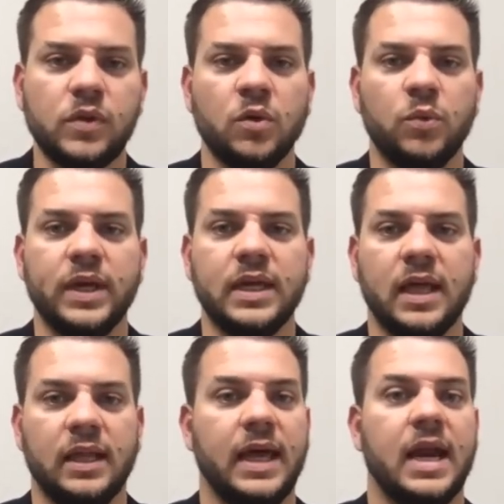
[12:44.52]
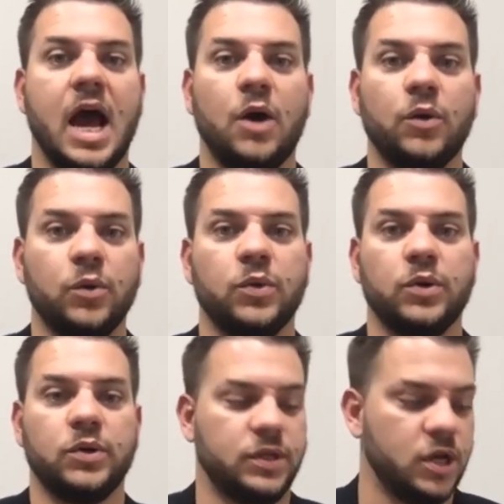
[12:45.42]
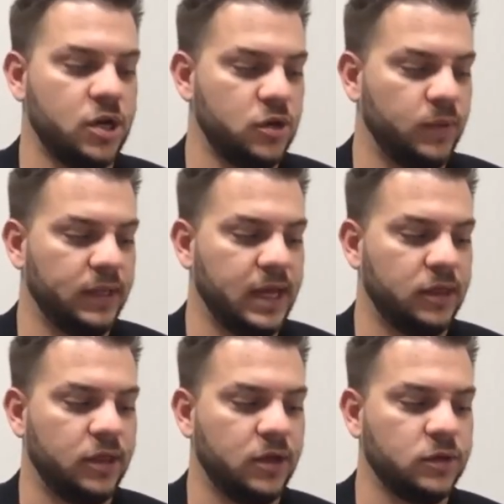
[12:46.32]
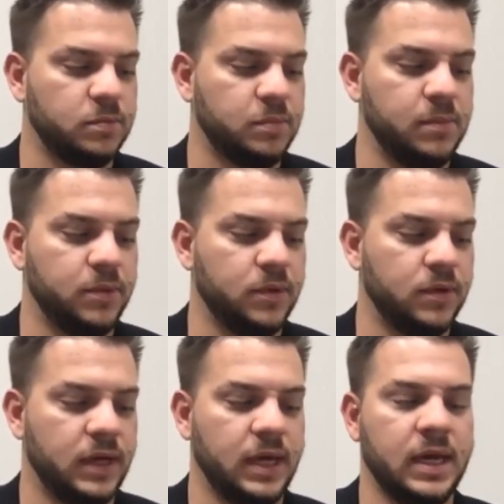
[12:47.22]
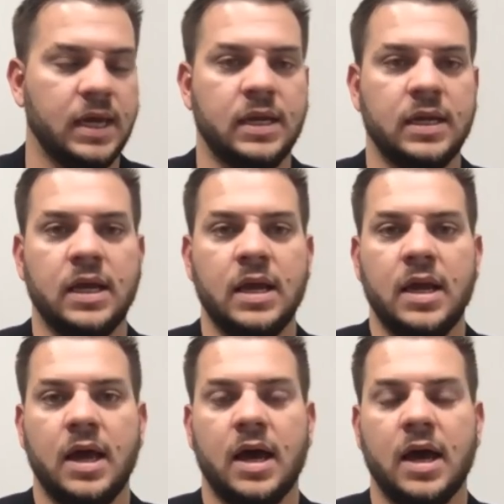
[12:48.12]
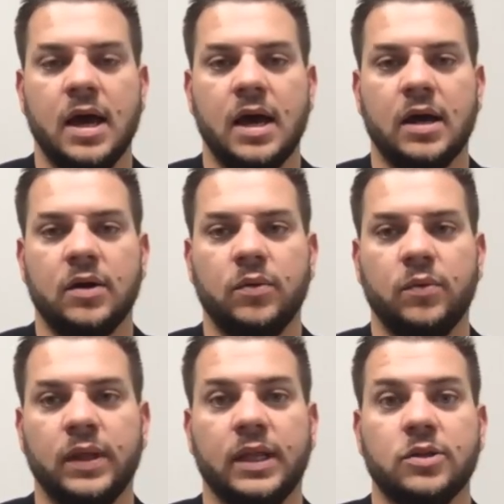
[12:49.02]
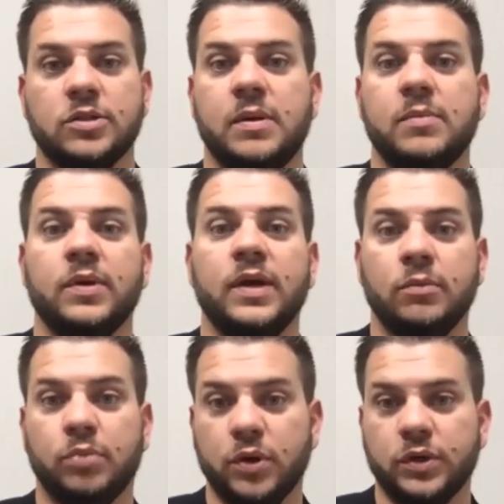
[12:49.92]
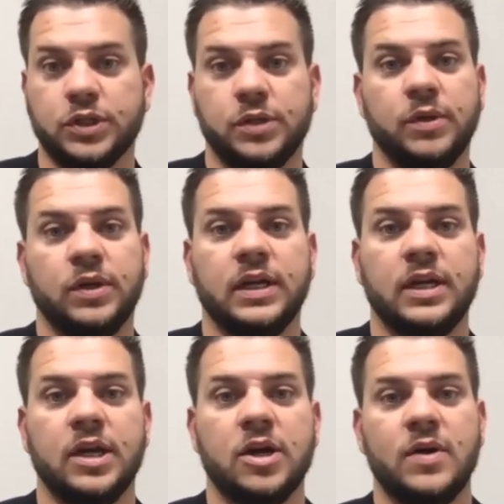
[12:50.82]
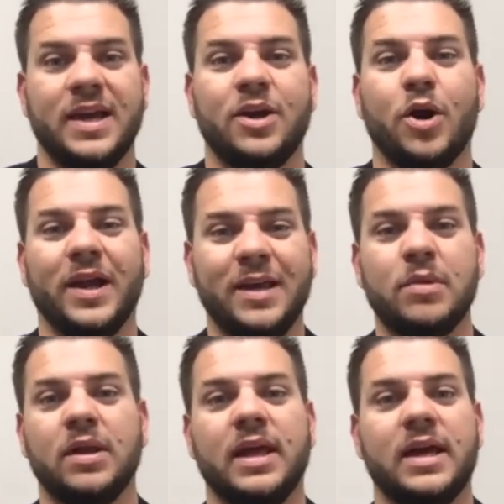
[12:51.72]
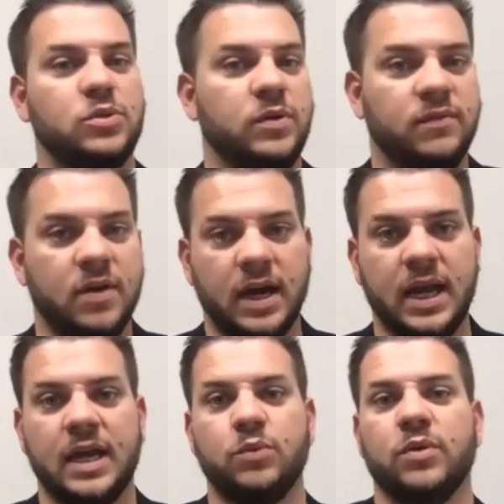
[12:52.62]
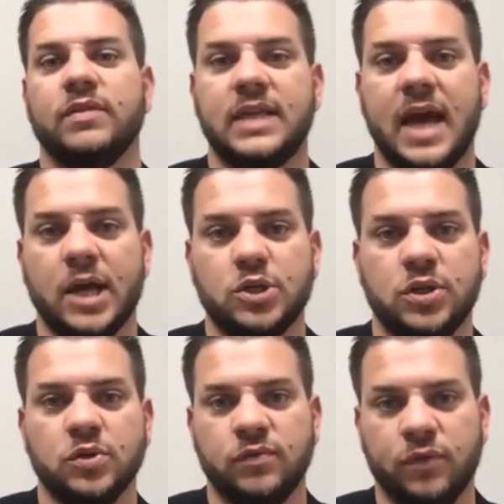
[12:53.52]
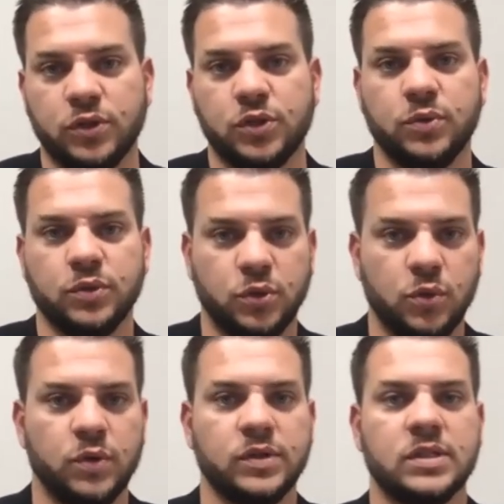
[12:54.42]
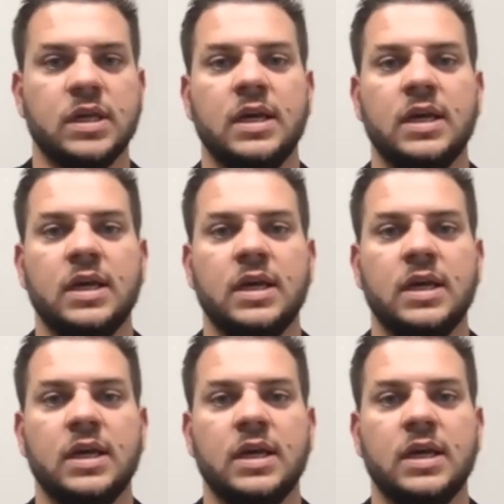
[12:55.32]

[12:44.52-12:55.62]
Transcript: We let our world know. We let those people in the brokerage community know. In our MLS, we've gone ahead and we've attached those virtual tours